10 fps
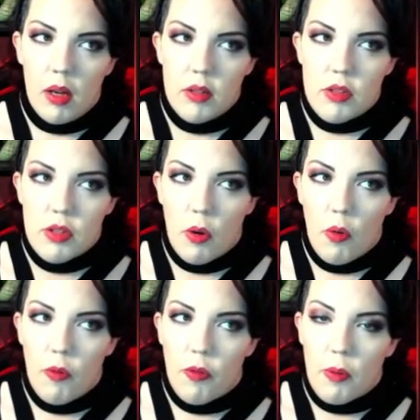
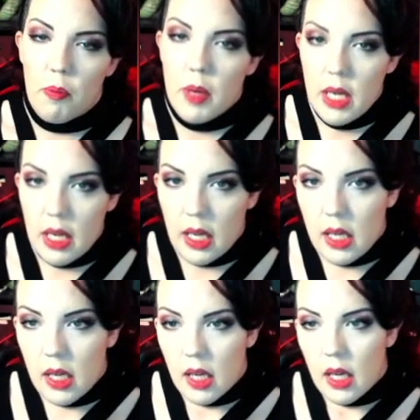So for me,
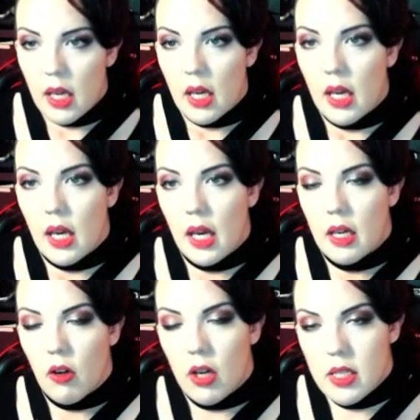in
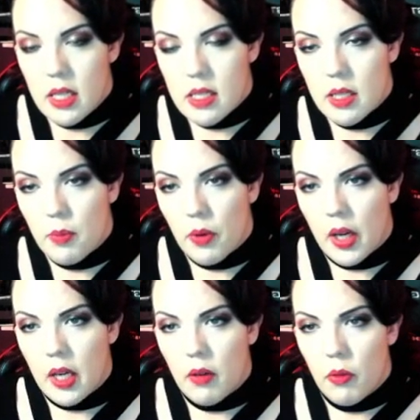an autistic
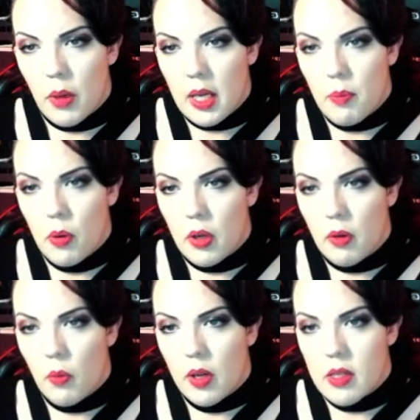brain, the way he put
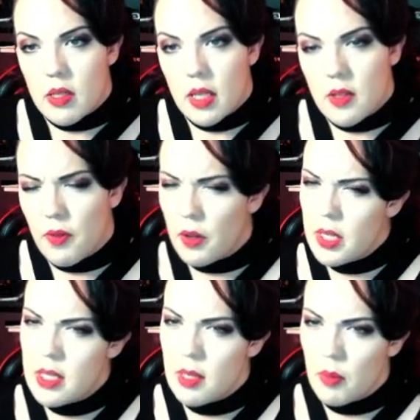it was, it's very
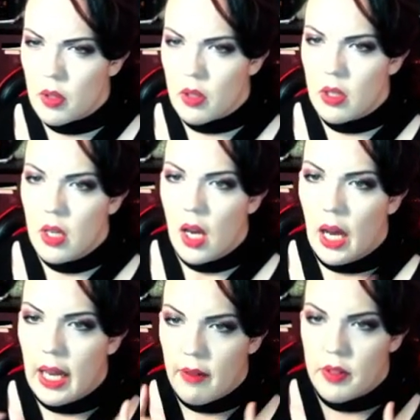similar. I
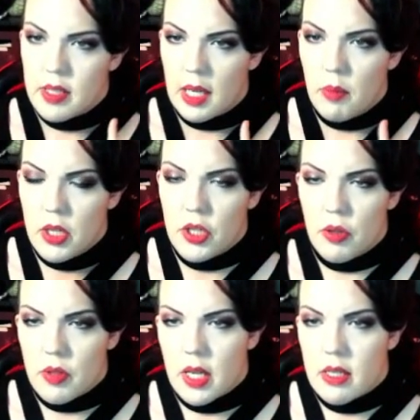have the same
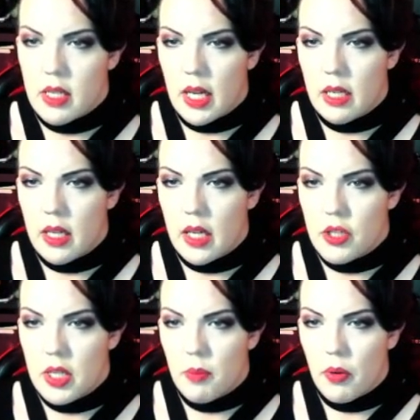issues as an
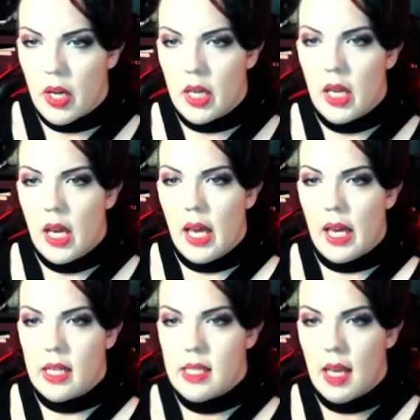ADHD brain,
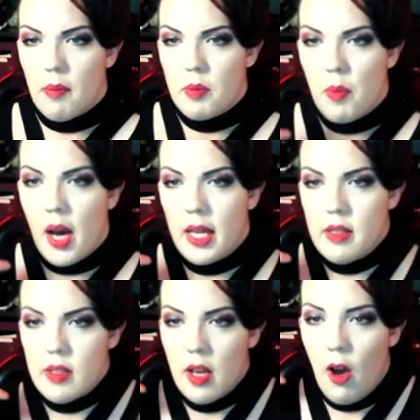except
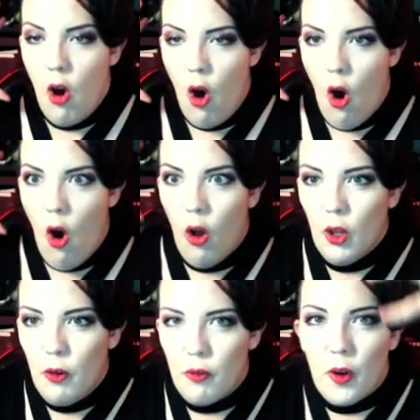mine's all
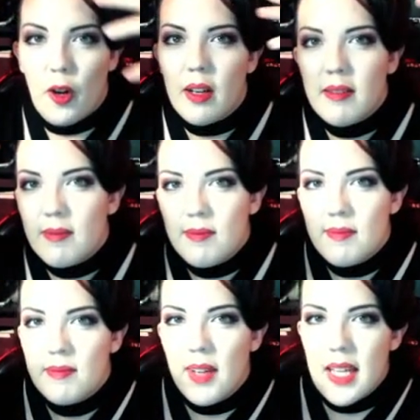over.
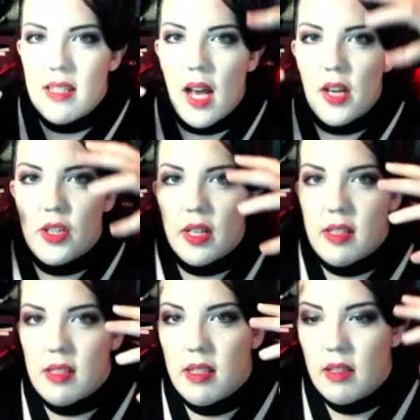It's not
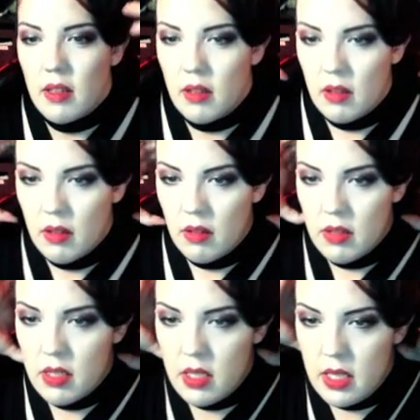just
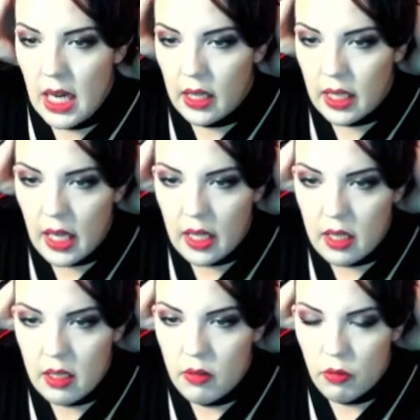relegated,